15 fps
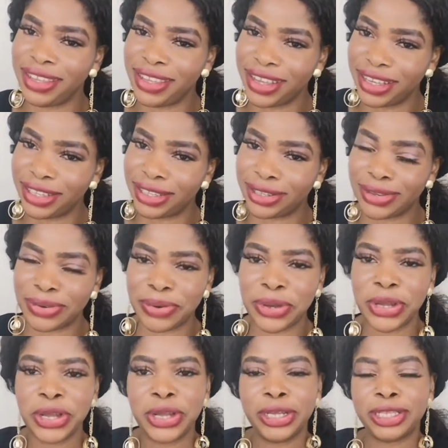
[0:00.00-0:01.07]
Yes,
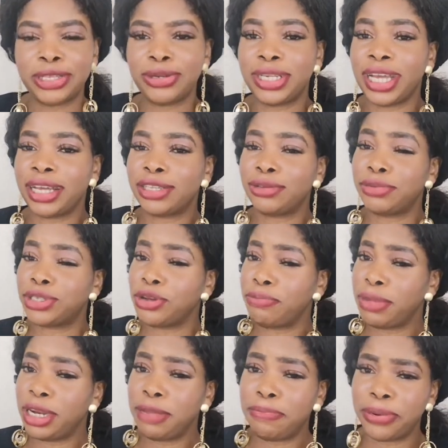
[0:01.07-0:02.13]
so there are so
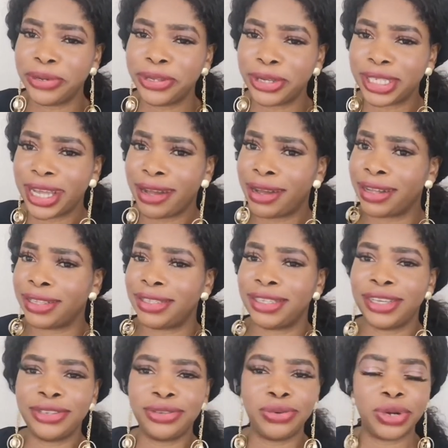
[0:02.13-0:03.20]
many products out
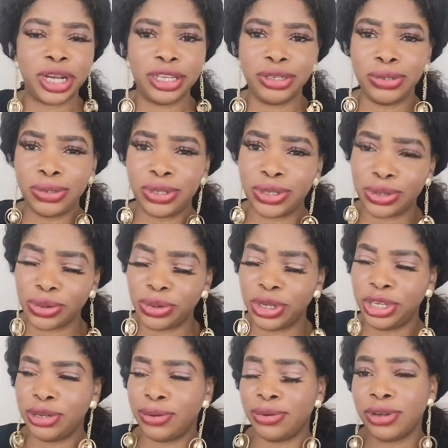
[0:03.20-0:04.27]
there you can use to,
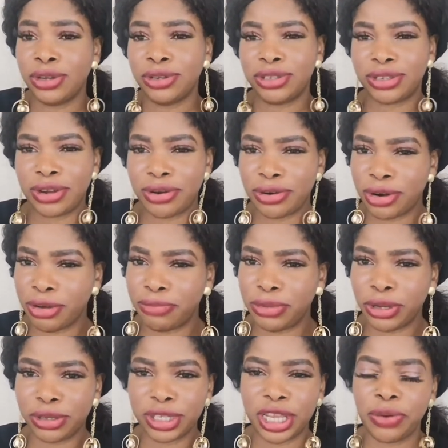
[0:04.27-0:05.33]
you know, scrub
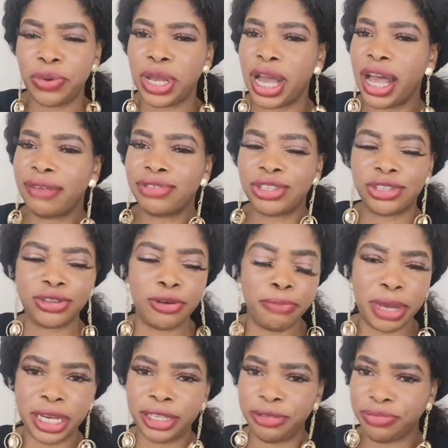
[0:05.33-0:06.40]
your skin. We have so
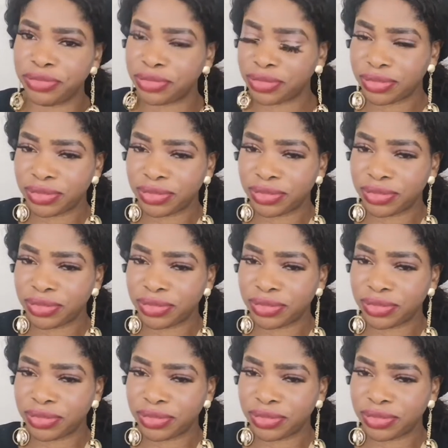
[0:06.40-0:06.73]
many.